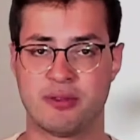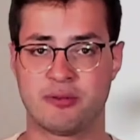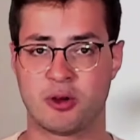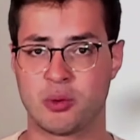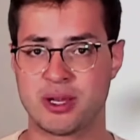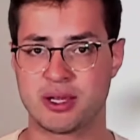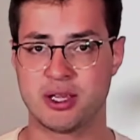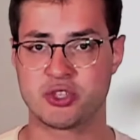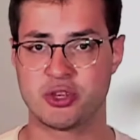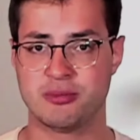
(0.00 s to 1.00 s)
of the
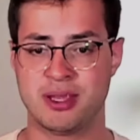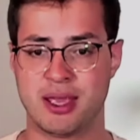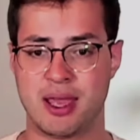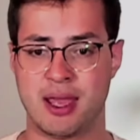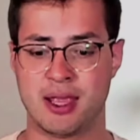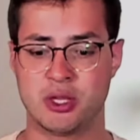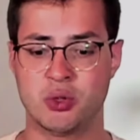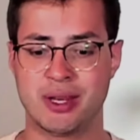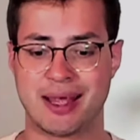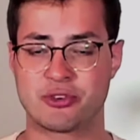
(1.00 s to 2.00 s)
following. It should be
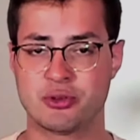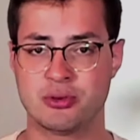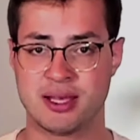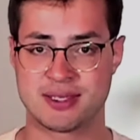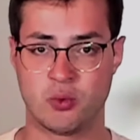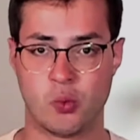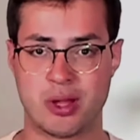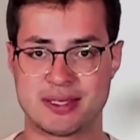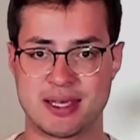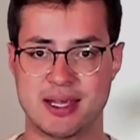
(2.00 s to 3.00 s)
unilateral, as in
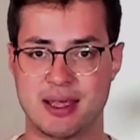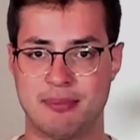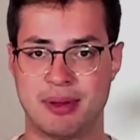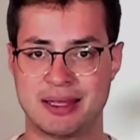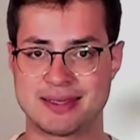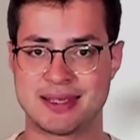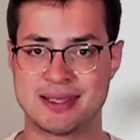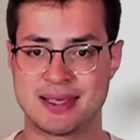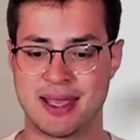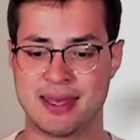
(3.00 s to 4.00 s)
one side, a
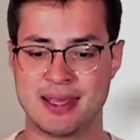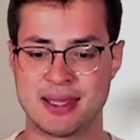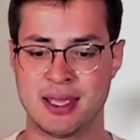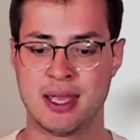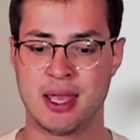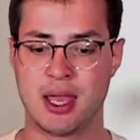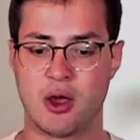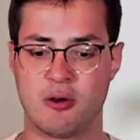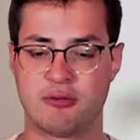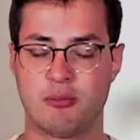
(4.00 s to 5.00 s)
pulsating headache
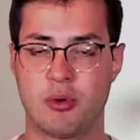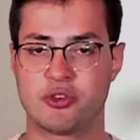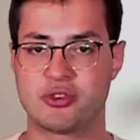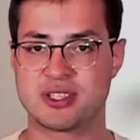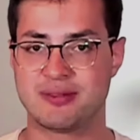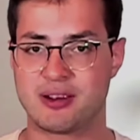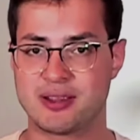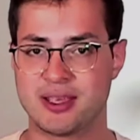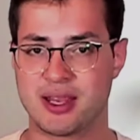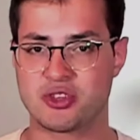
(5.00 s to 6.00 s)
of moderate
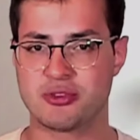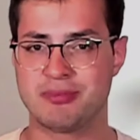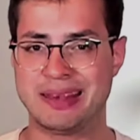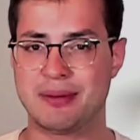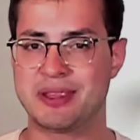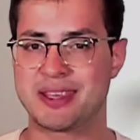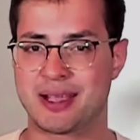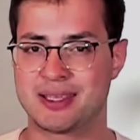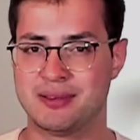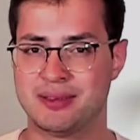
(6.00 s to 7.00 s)
severity, and it should be
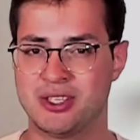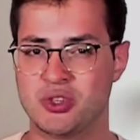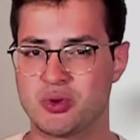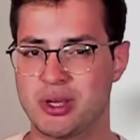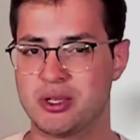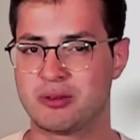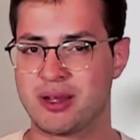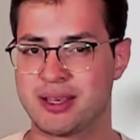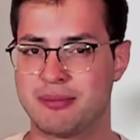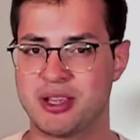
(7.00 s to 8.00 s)
limiting activity. Usually you'll
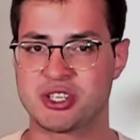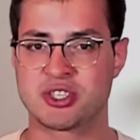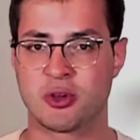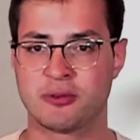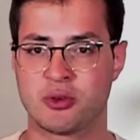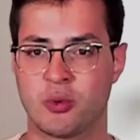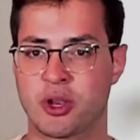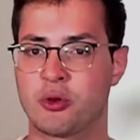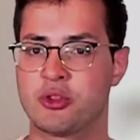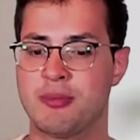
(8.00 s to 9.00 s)
find that patients often
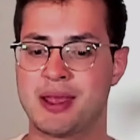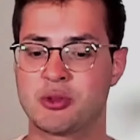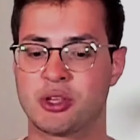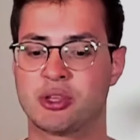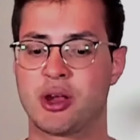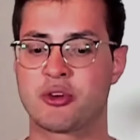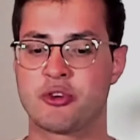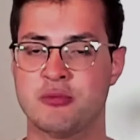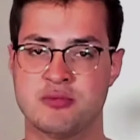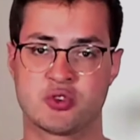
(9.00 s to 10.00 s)
want to go to bed to a
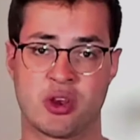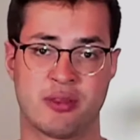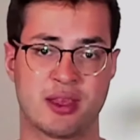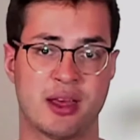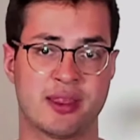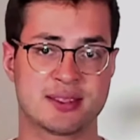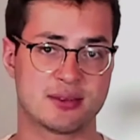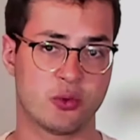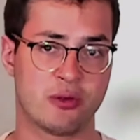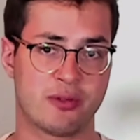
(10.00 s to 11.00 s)
dark room. So one of the
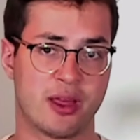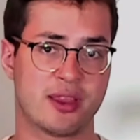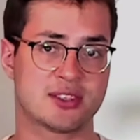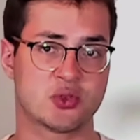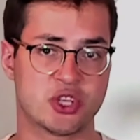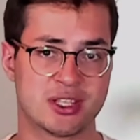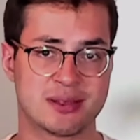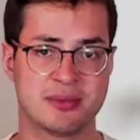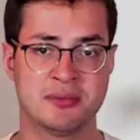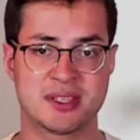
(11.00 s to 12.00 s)
other
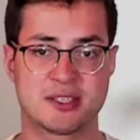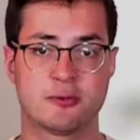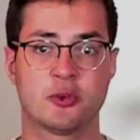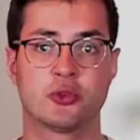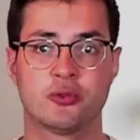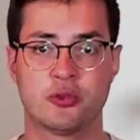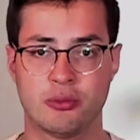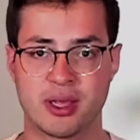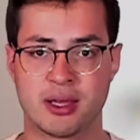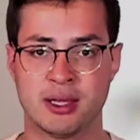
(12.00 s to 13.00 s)
associated symptoms is
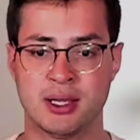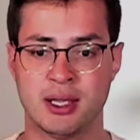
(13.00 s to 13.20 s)
photophobia.